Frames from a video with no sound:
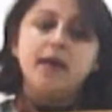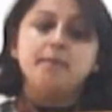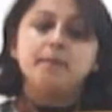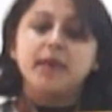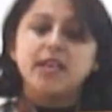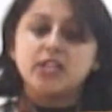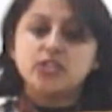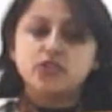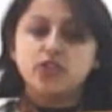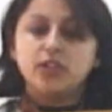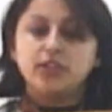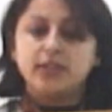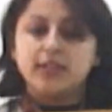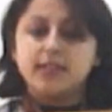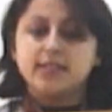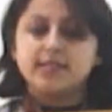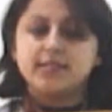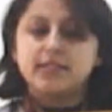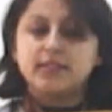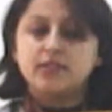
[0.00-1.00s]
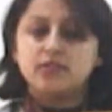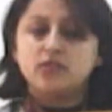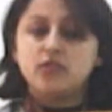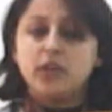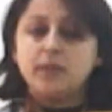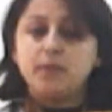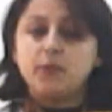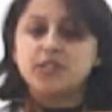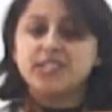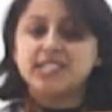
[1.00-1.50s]
Based on this,
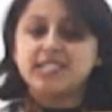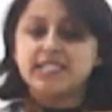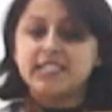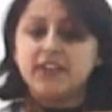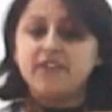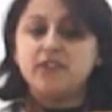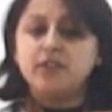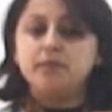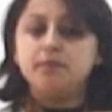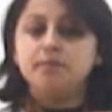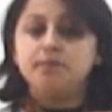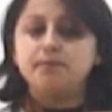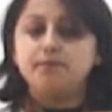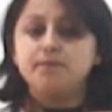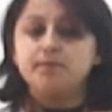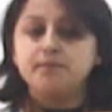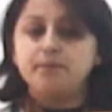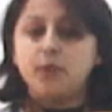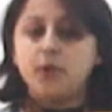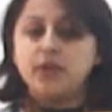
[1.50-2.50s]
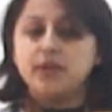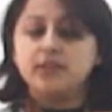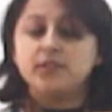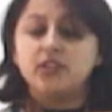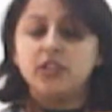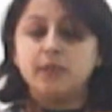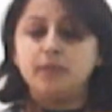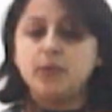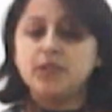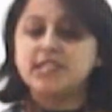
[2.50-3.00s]

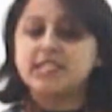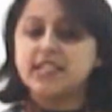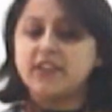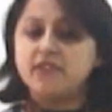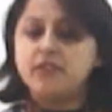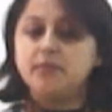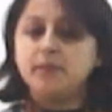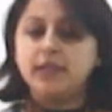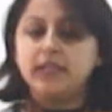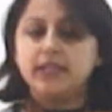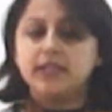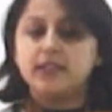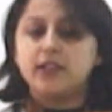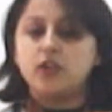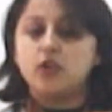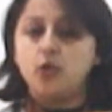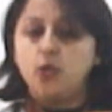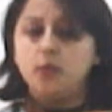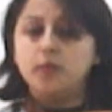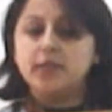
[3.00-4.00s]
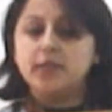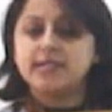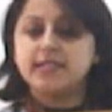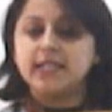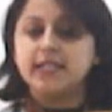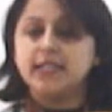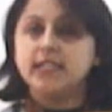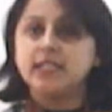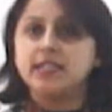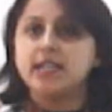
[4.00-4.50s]
3.7 million are homeless
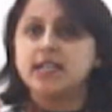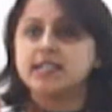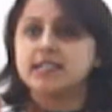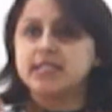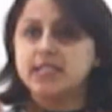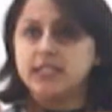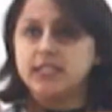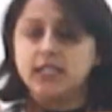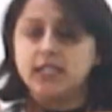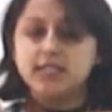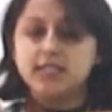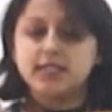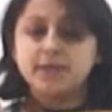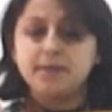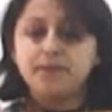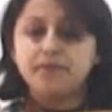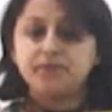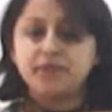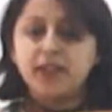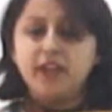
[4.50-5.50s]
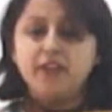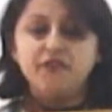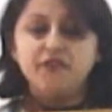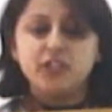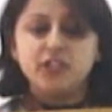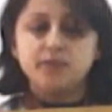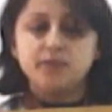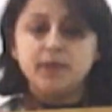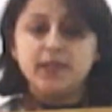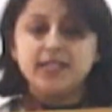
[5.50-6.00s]
in India's cities,
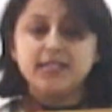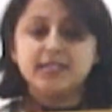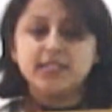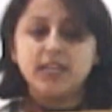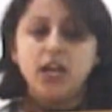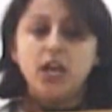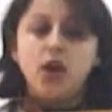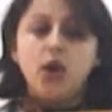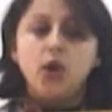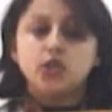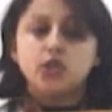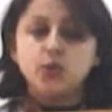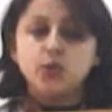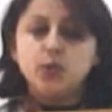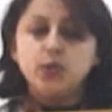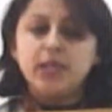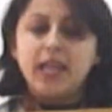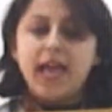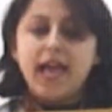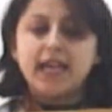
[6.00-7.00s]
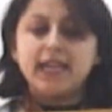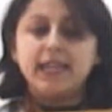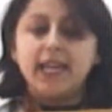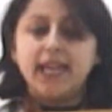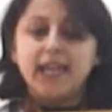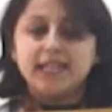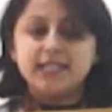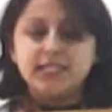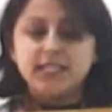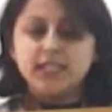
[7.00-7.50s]
which means
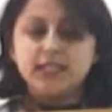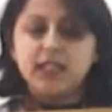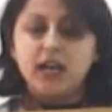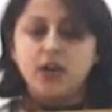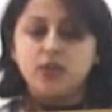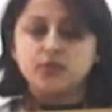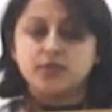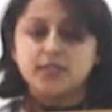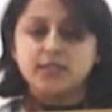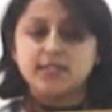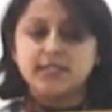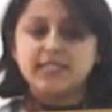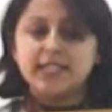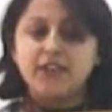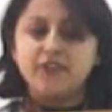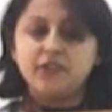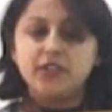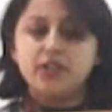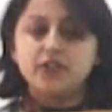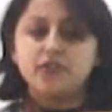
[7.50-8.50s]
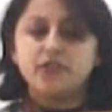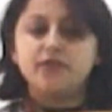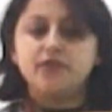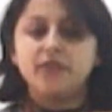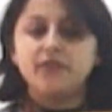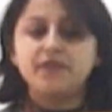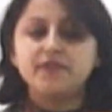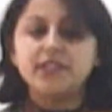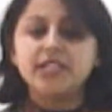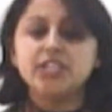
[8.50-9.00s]

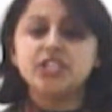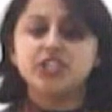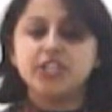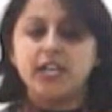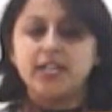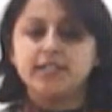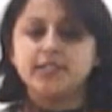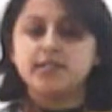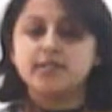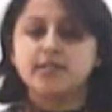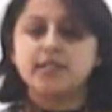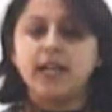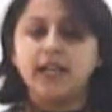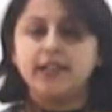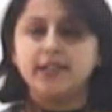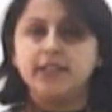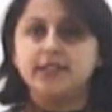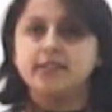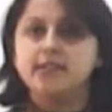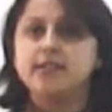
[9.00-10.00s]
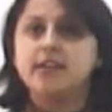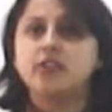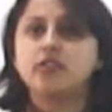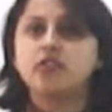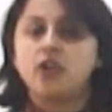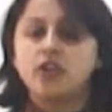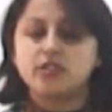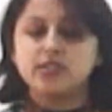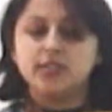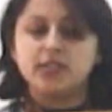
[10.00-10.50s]
218,750 shelters are needed
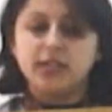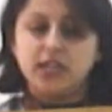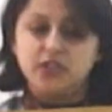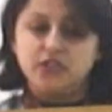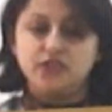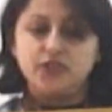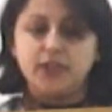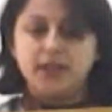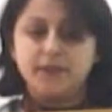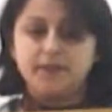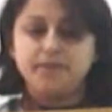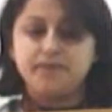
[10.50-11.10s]
across the country.